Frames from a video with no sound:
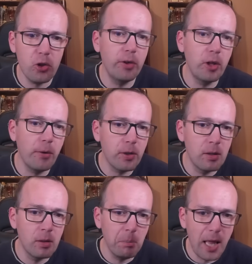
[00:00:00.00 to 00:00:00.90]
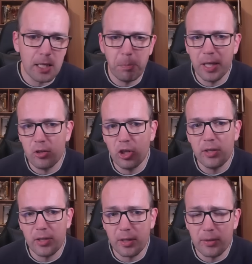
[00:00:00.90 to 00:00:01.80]
very often blacks play
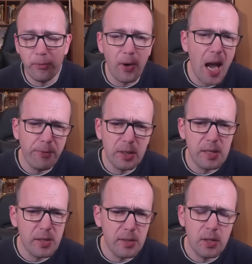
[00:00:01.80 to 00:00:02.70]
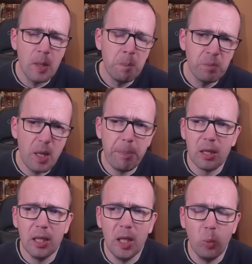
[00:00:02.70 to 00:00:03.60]
g6 f5, and this is
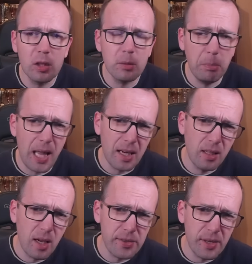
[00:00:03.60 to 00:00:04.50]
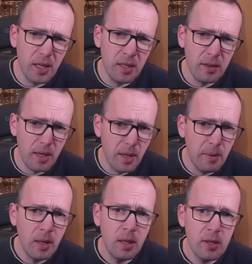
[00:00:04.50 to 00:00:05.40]
typically what black does in the
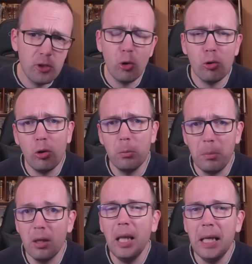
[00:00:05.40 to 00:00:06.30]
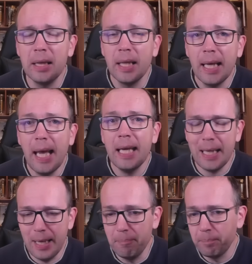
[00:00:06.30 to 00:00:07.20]
so-called Berlin
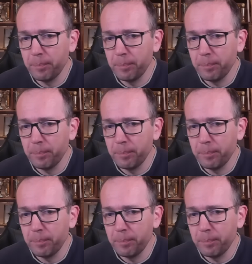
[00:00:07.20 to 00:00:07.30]
endgame.